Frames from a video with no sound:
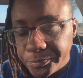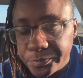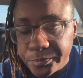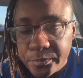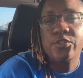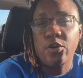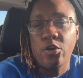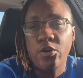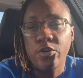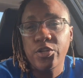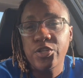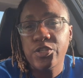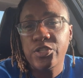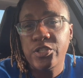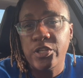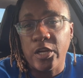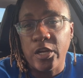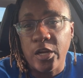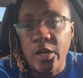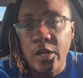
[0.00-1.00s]
Started this
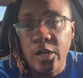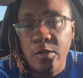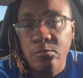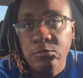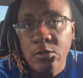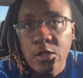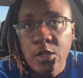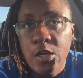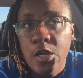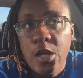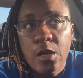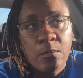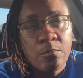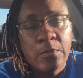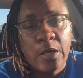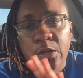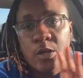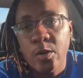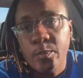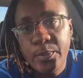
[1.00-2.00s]
job. I'm
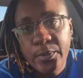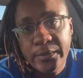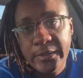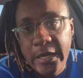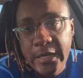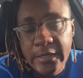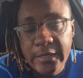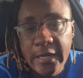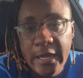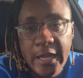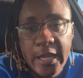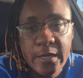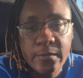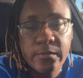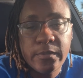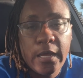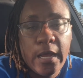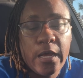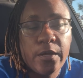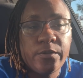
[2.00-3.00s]
not going to put their
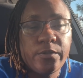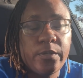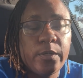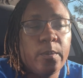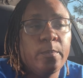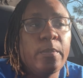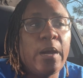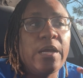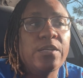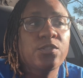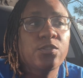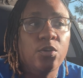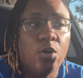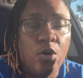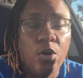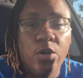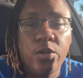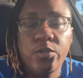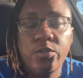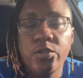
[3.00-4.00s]
names out there, but I
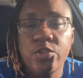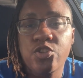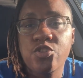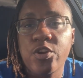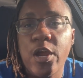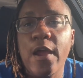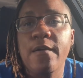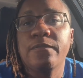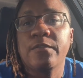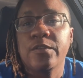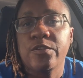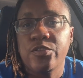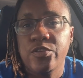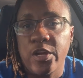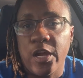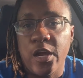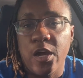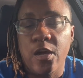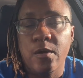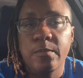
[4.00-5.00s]
started the traveling
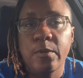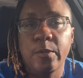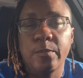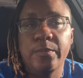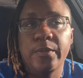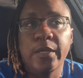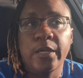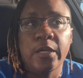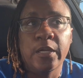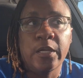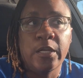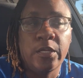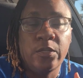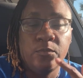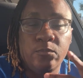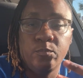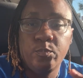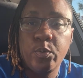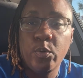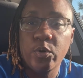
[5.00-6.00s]
job up there
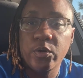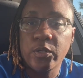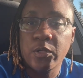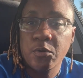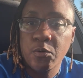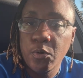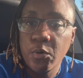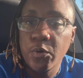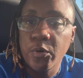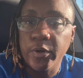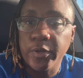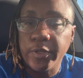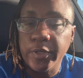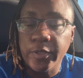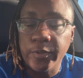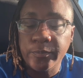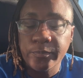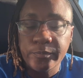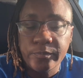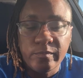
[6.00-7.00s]
in Portland,
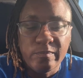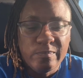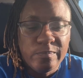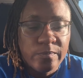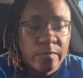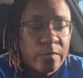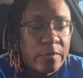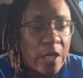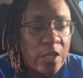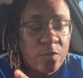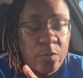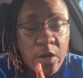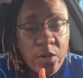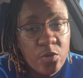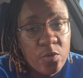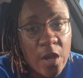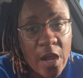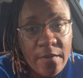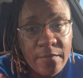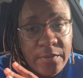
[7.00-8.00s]
Oregon. That's why
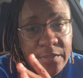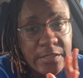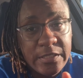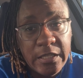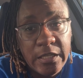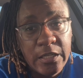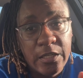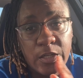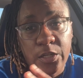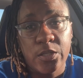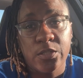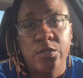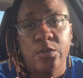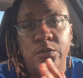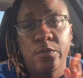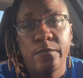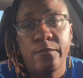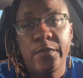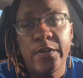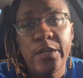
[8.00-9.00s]
you haven't seen us
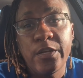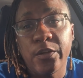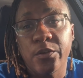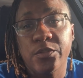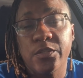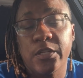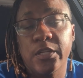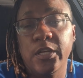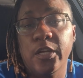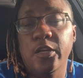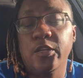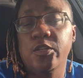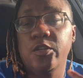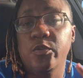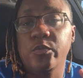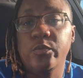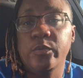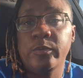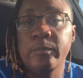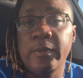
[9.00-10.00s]
on the video together,
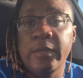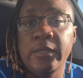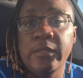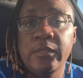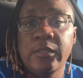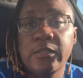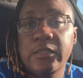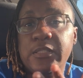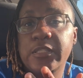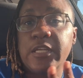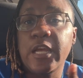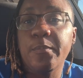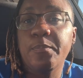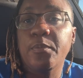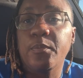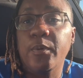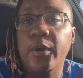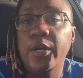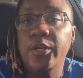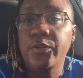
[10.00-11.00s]
because we've been
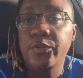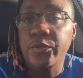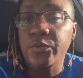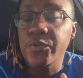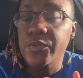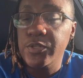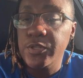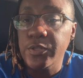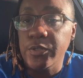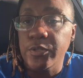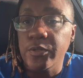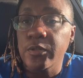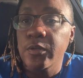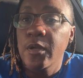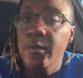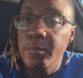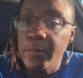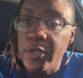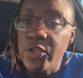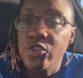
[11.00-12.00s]
separated due to
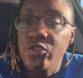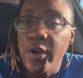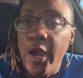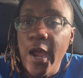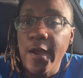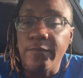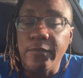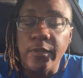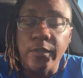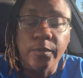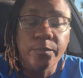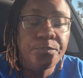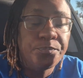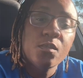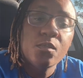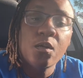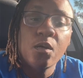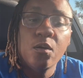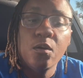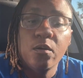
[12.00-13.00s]
me traveling.
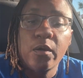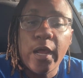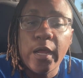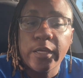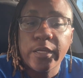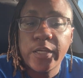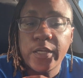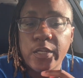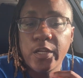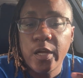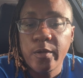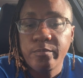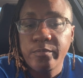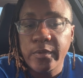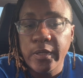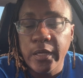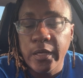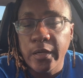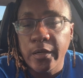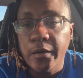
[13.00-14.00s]
So I get up
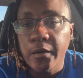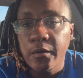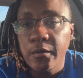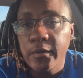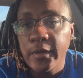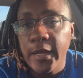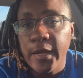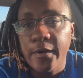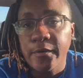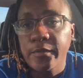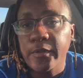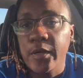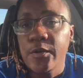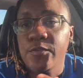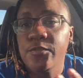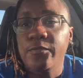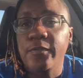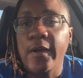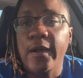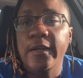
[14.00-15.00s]
there.
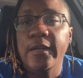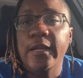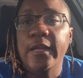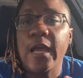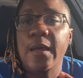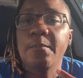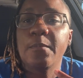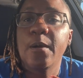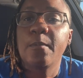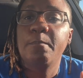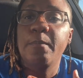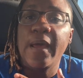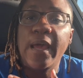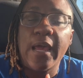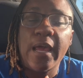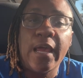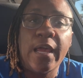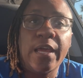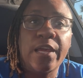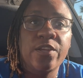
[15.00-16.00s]
Everything's fine. I got my
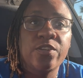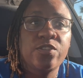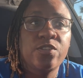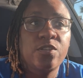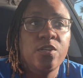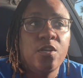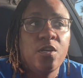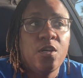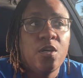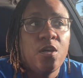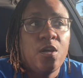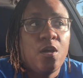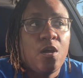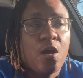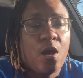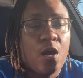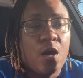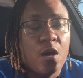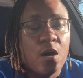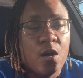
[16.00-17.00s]
badge.
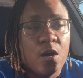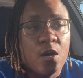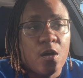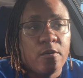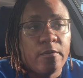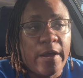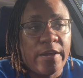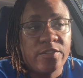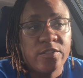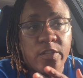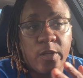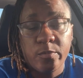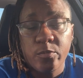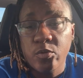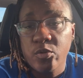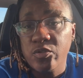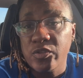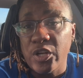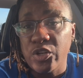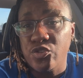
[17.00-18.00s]
I slept through
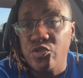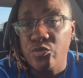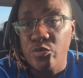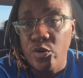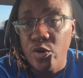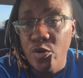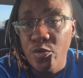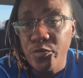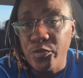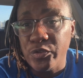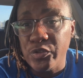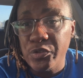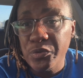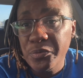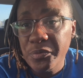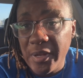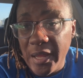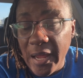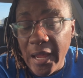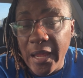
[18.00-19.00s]
because I drove for
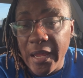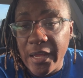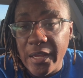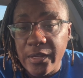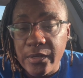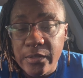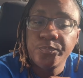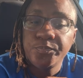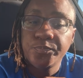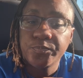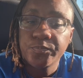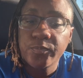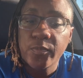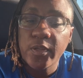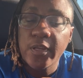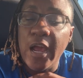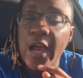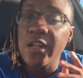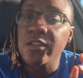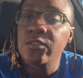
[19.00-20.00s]
2 days.
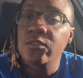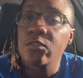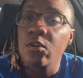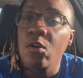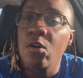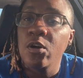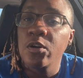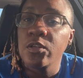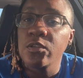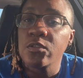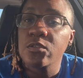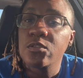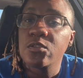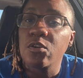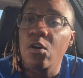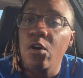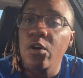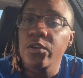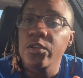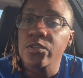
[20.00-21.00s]
Got started
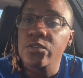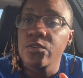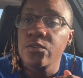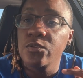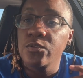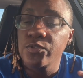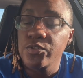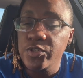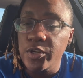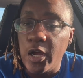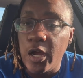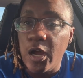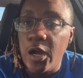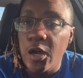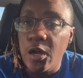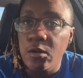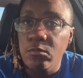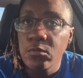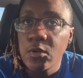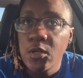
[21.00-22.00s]
this new
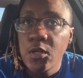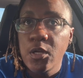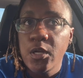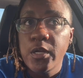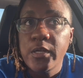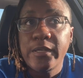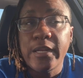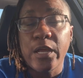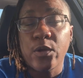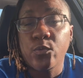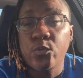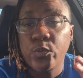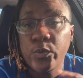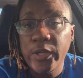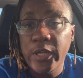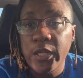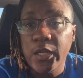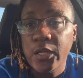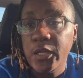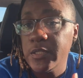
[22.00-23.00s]
job that
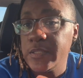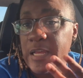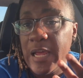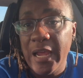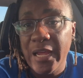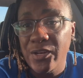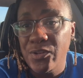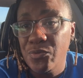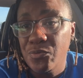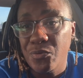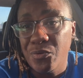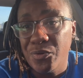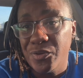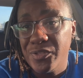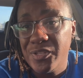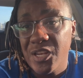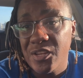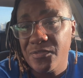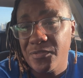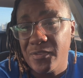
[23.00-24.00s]
week because I had to do
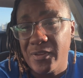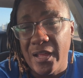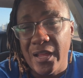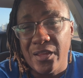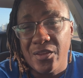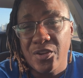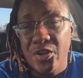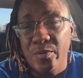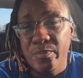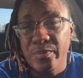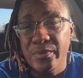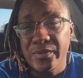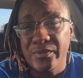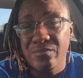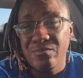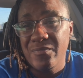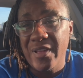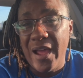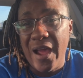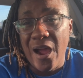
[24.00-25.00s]
orientation for like a couple of
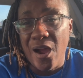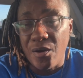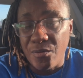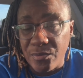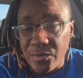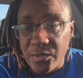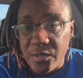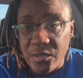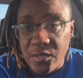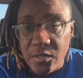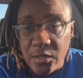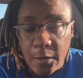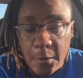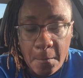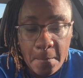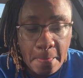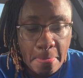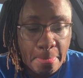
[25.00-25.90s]
hours or so.